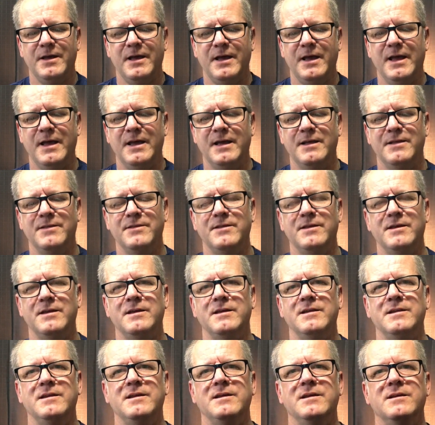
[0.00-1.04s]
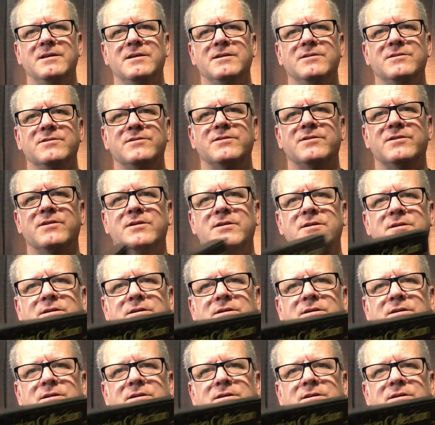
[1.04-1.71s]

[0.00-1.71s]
and it is